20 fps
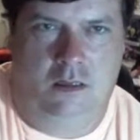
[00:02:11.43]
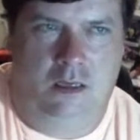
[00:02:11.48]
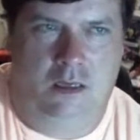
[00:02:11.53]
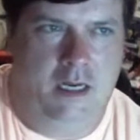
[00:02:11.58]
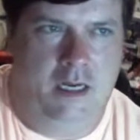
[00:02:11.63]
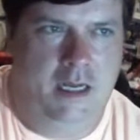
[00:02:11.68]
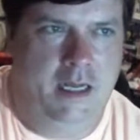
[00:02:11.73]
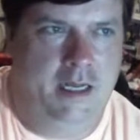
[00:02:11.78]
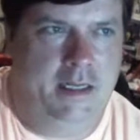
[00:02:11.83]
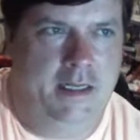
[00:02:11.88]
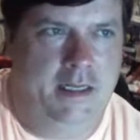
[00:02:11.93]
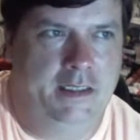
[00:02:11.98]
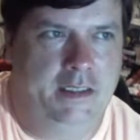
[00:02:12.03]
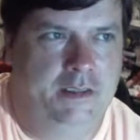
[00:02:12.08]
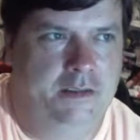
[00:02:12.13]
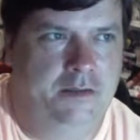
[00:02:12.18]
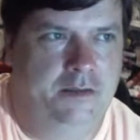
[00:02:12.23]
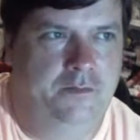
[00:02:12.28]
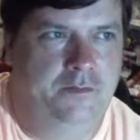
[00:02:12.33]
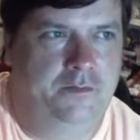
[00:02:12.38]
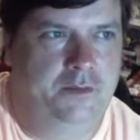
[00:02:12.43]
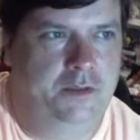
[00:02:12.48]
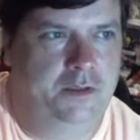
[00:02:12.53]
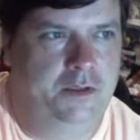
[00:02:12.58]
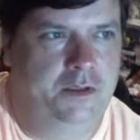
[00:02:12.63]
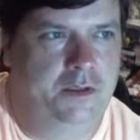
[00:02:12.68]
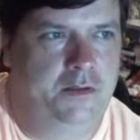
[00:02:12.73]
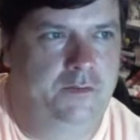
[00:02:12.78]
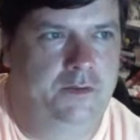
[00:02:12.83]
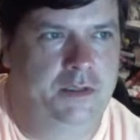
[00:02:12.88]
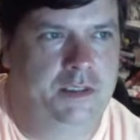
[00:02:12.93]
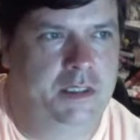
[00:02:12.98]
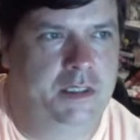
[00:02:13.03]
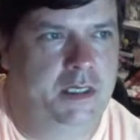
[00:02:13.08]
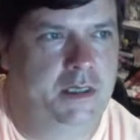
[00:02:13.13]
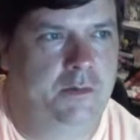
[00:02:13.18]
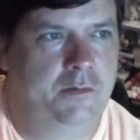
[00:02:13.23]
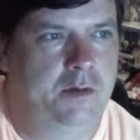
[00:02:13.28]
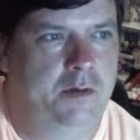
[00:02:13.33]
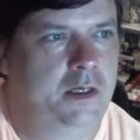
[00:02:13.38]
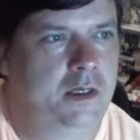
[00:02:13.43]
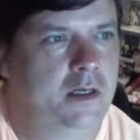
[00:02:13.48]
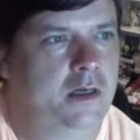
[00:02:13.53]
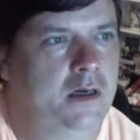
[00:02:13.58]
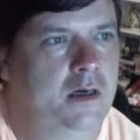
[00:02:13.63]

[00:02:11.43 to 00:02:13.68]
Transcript: I think it's due for service anyway.